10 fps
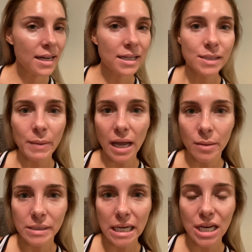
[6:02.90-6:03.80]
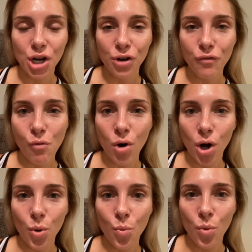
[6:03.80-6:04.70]
is my update here
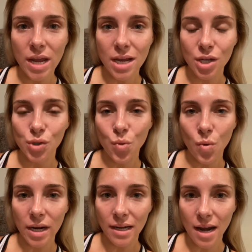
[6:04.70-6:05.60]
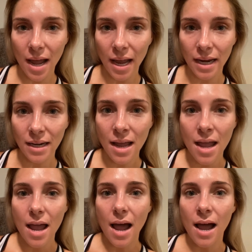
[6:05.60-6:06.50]
for week 29.
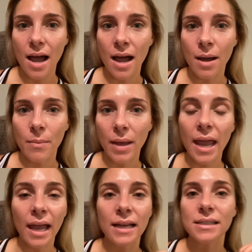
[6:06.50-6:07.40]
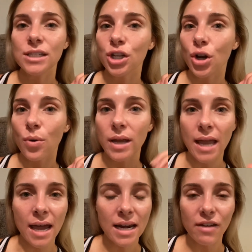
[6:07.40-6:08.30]
Um, and, you know,
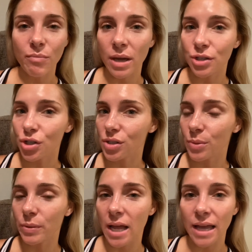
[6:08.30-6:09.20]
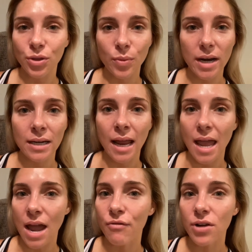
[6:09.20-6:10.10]
again, I've been just applying the Retin A
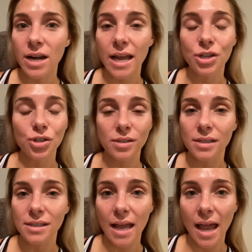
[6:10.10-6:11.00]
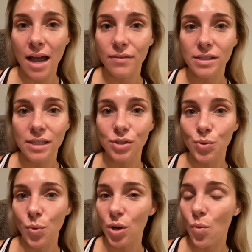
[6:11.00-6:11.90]
every night, just as I have since
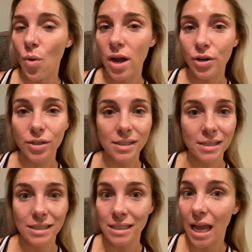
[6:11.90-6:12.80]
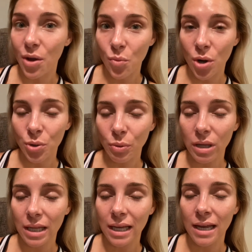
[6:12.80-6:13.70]
week one or since night one,
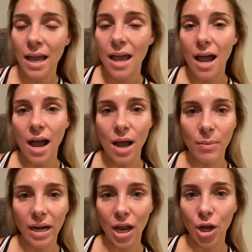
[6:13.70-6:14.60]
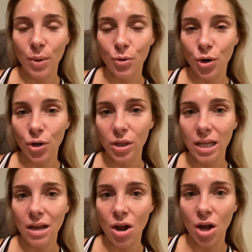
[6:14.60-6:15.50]
really. Um, and I am
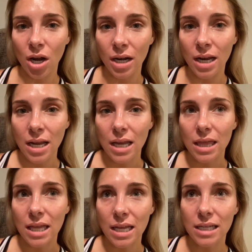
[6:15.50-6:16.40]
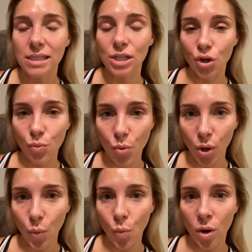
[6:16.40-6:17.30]
currently on the
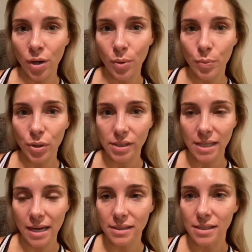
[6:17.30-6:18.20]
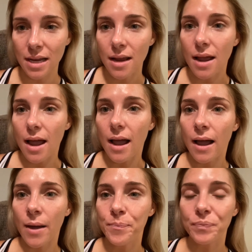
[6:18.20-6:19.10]
0.1%.
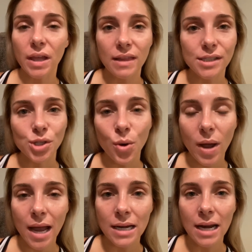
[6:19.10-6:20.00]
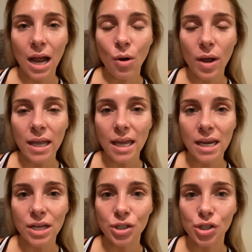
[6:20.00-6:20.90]
Um, let's go ahead now and get
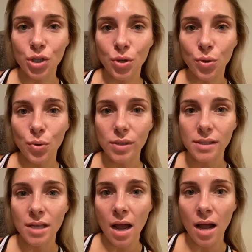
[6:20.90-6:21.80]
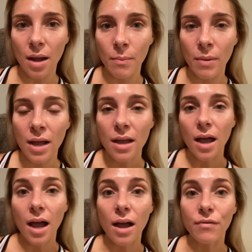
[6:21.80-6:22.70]
into some
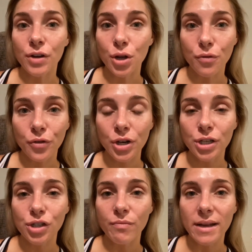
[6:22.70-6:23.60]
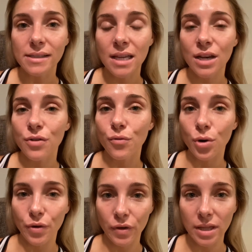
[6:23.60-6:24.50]
uh, video footage of my skin in four
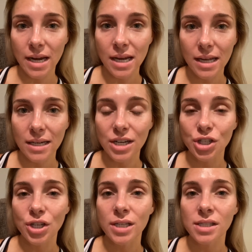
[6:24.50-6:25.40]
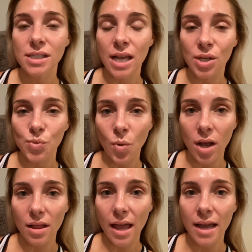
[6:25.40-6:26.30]
different lighting conditions, as
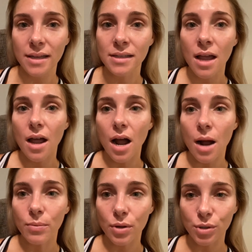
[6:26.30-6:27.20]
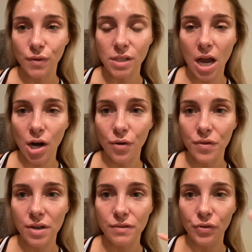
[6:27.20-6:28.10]
well as up close
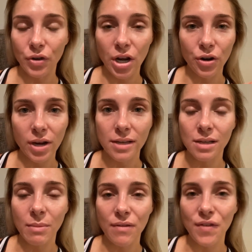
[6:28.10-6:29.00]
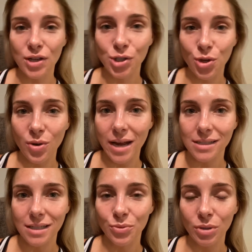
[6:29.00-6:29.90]
photography of different areas on my face so you guys
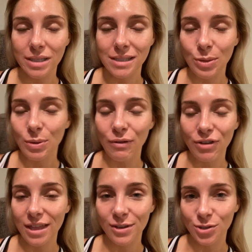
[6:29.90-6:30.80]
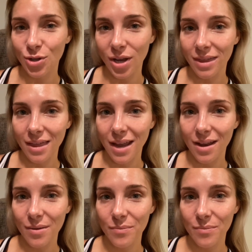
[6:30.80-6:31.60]
can really see what everything is looking like.